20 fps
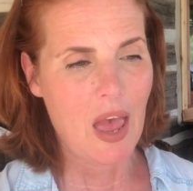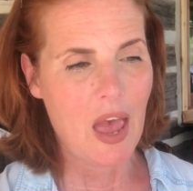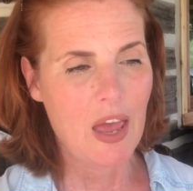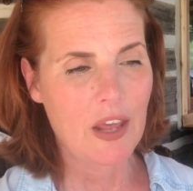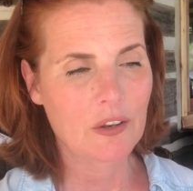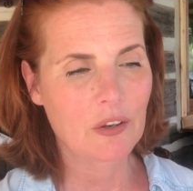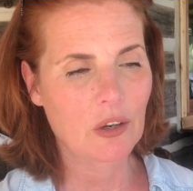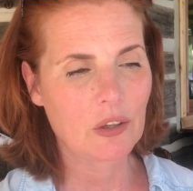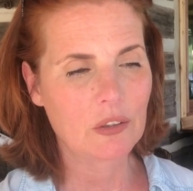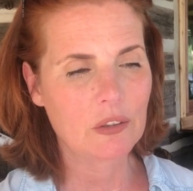
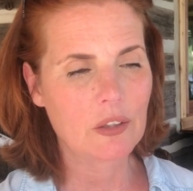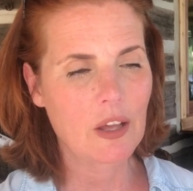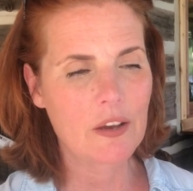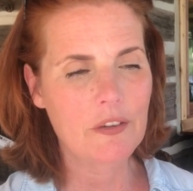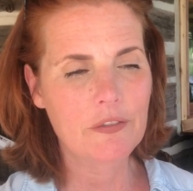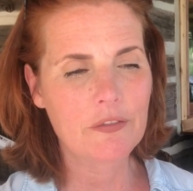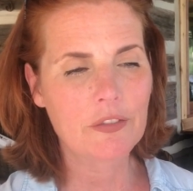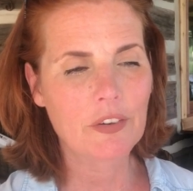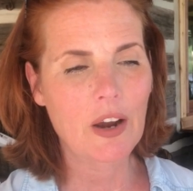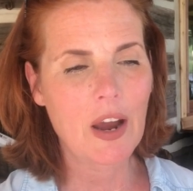and our
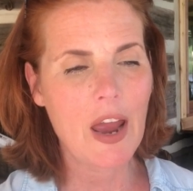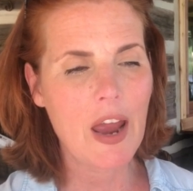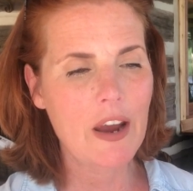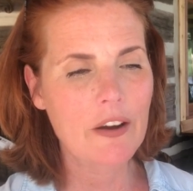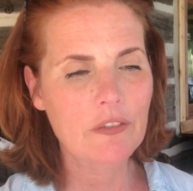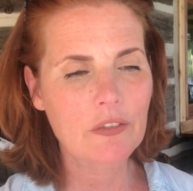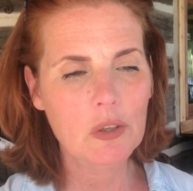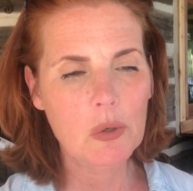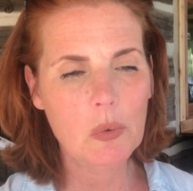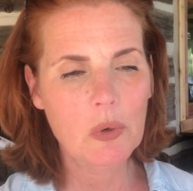love for
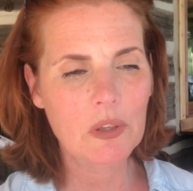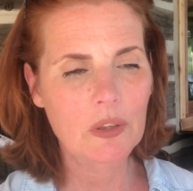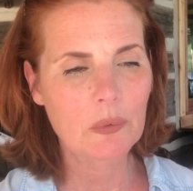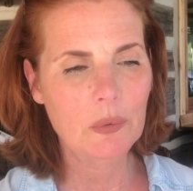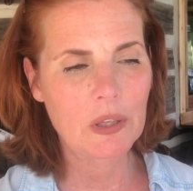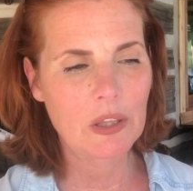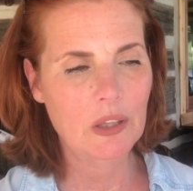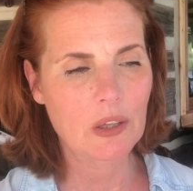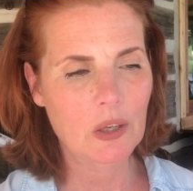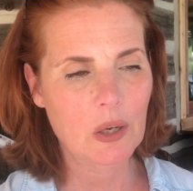everyone
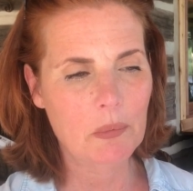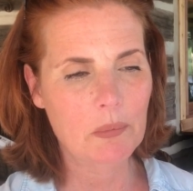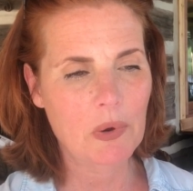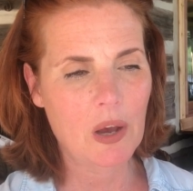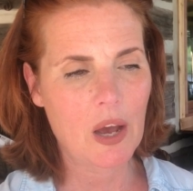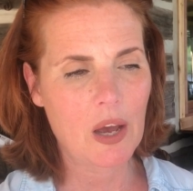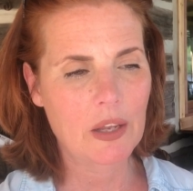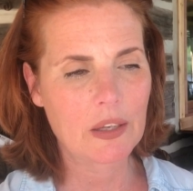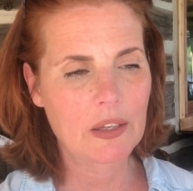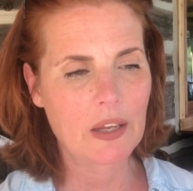we look
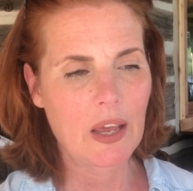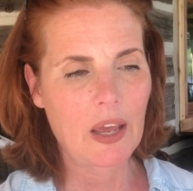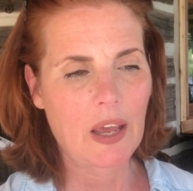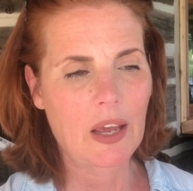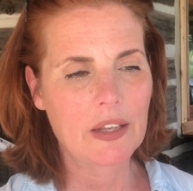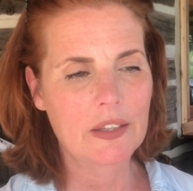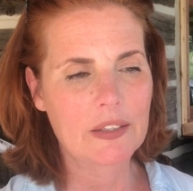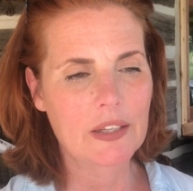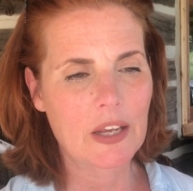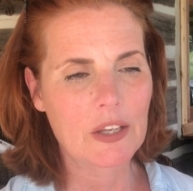upon
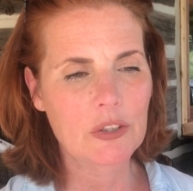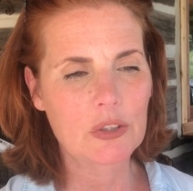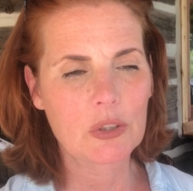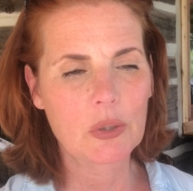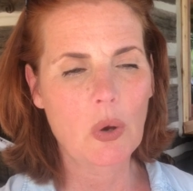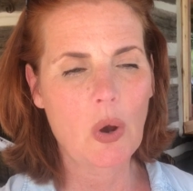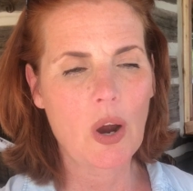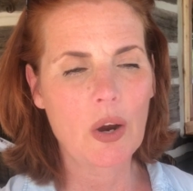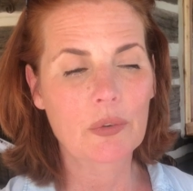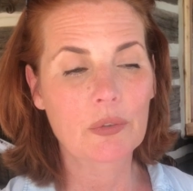attests
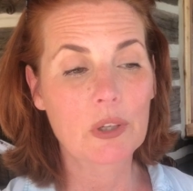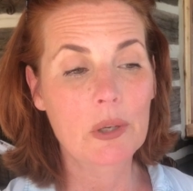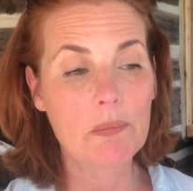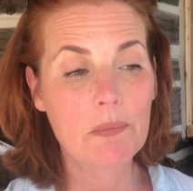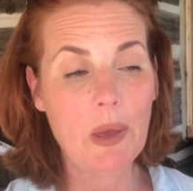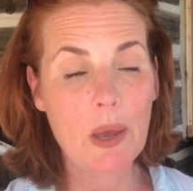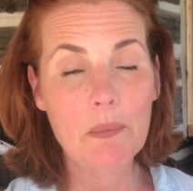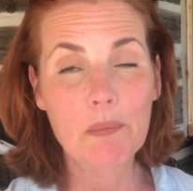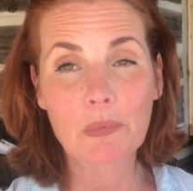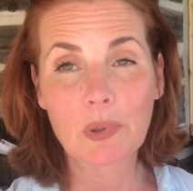to our
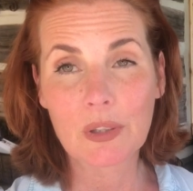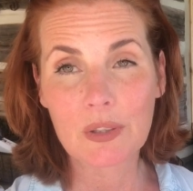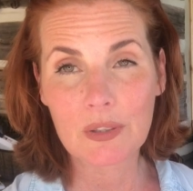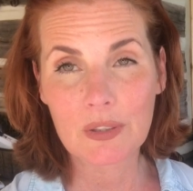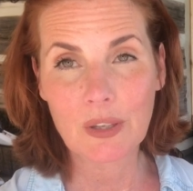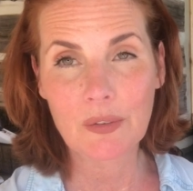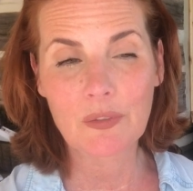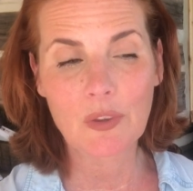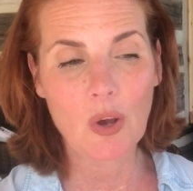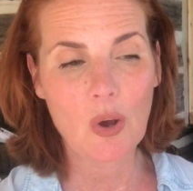remembrance
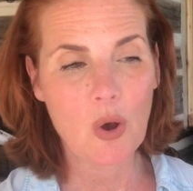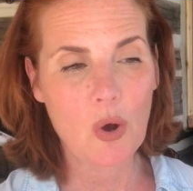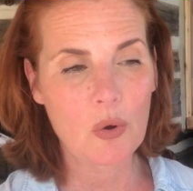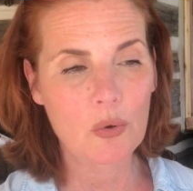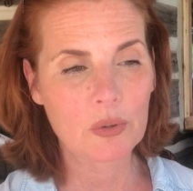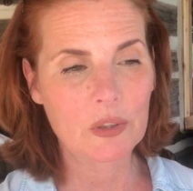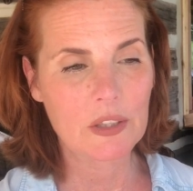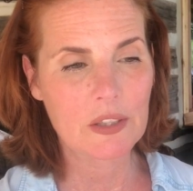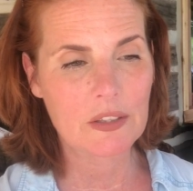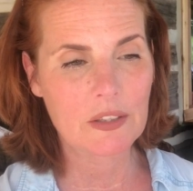of the
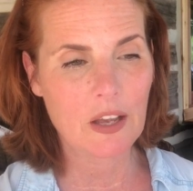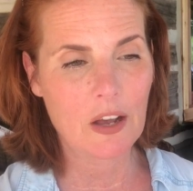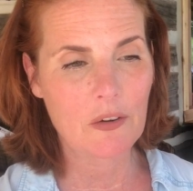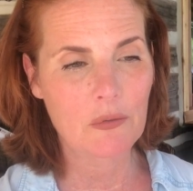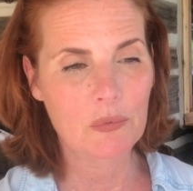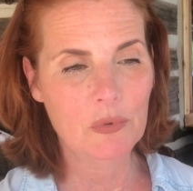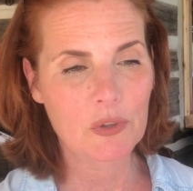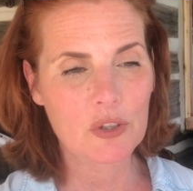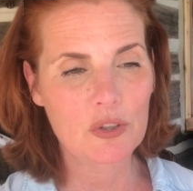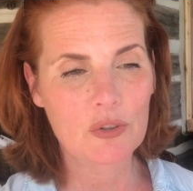holy
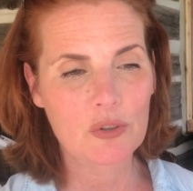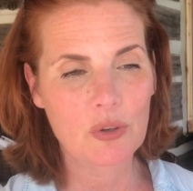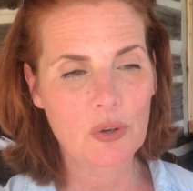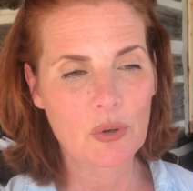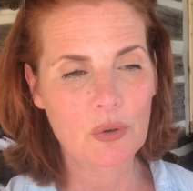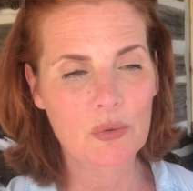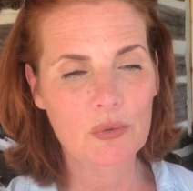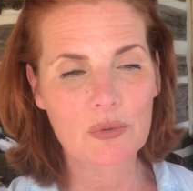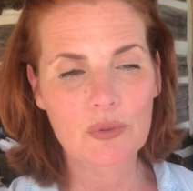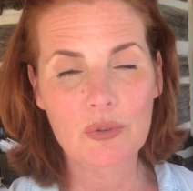self which
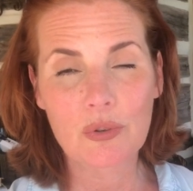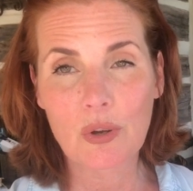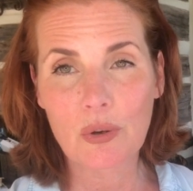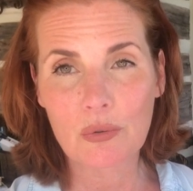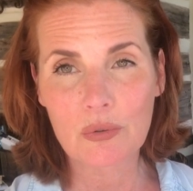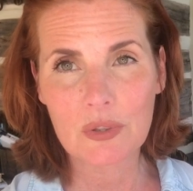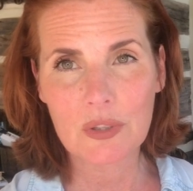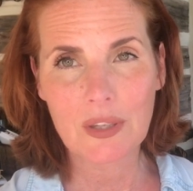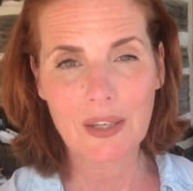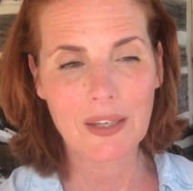knows no
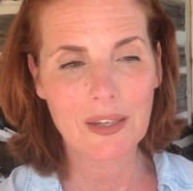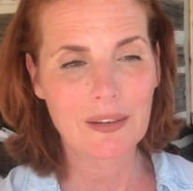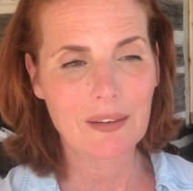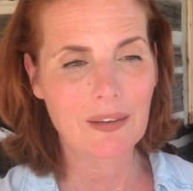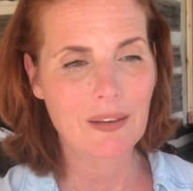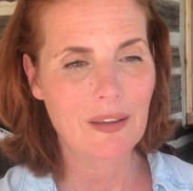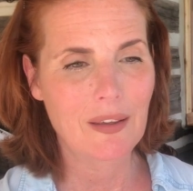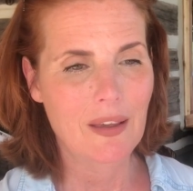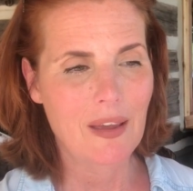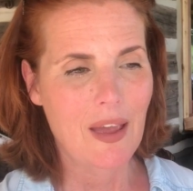sin
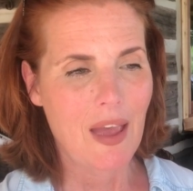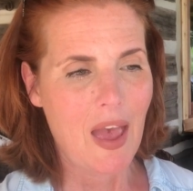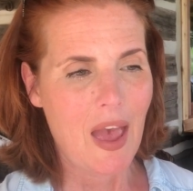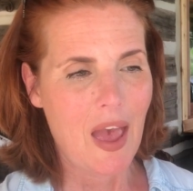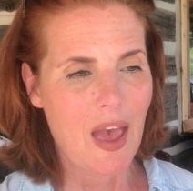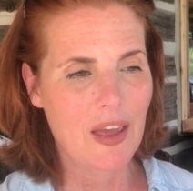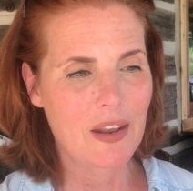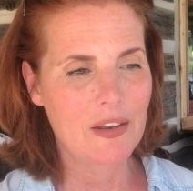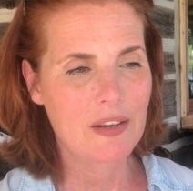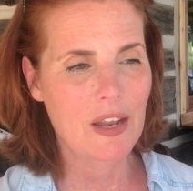
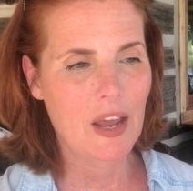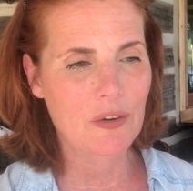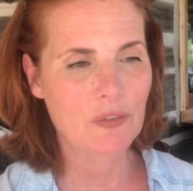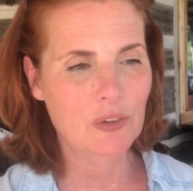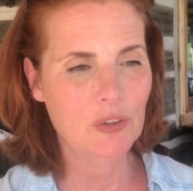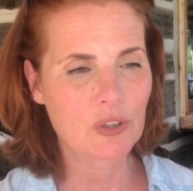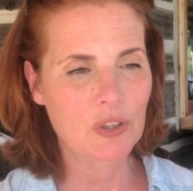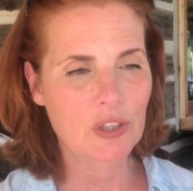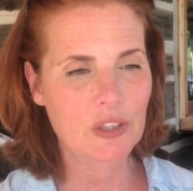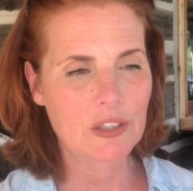and
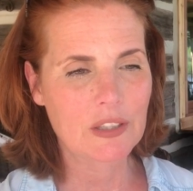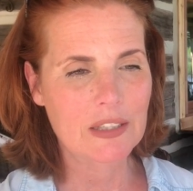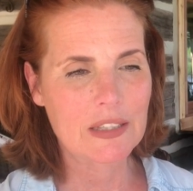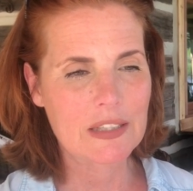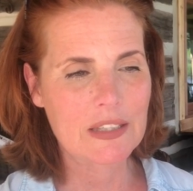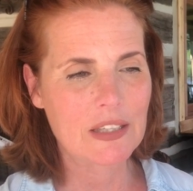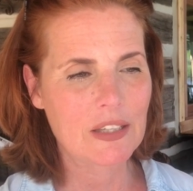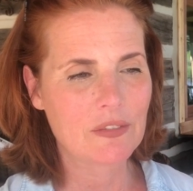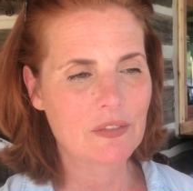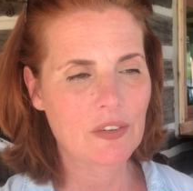never could
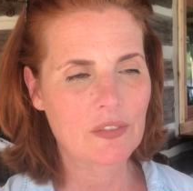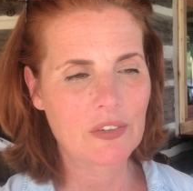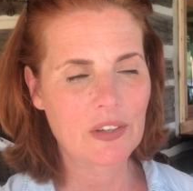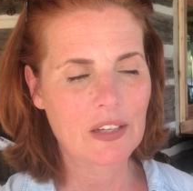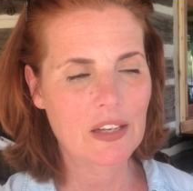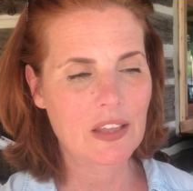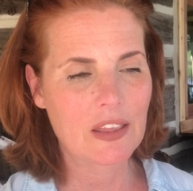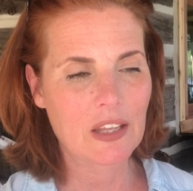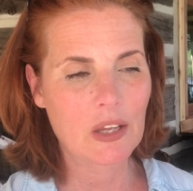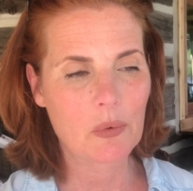conceive of
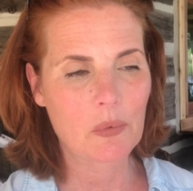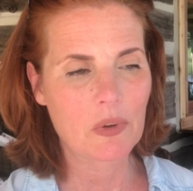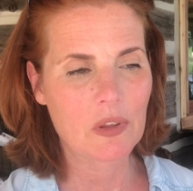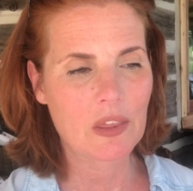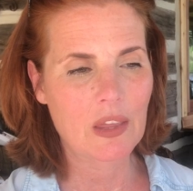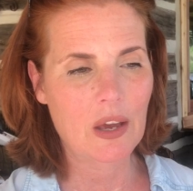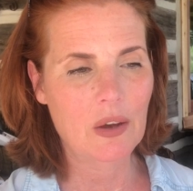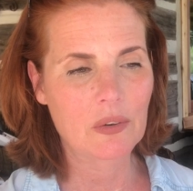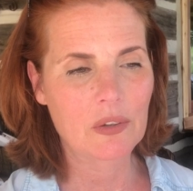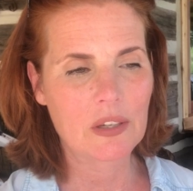anything
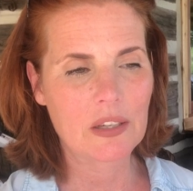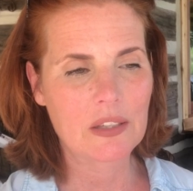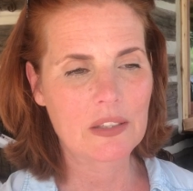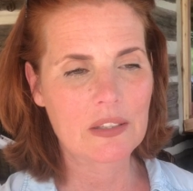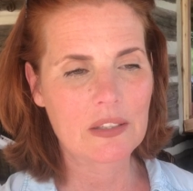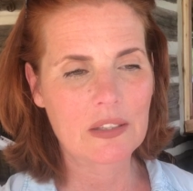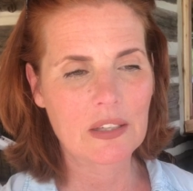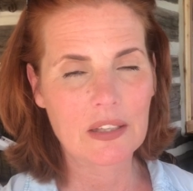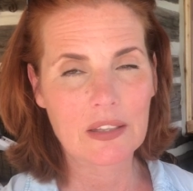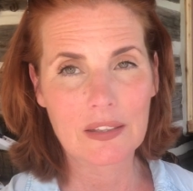without
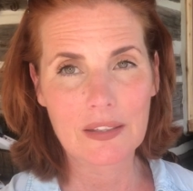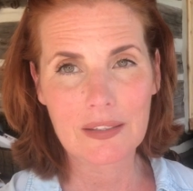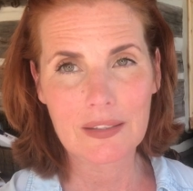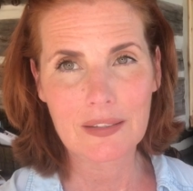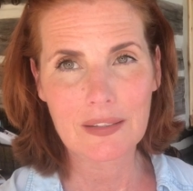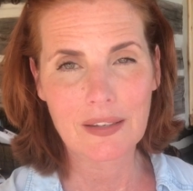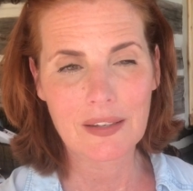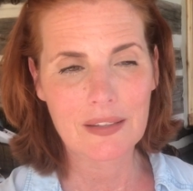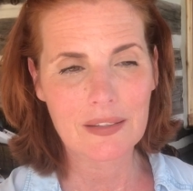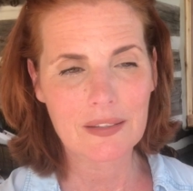its
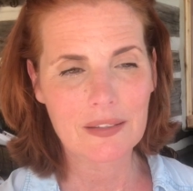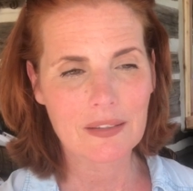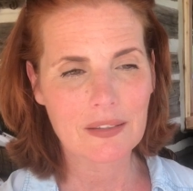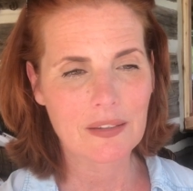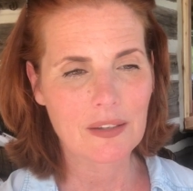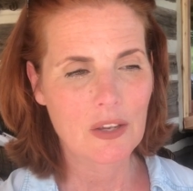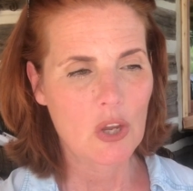sinlessness.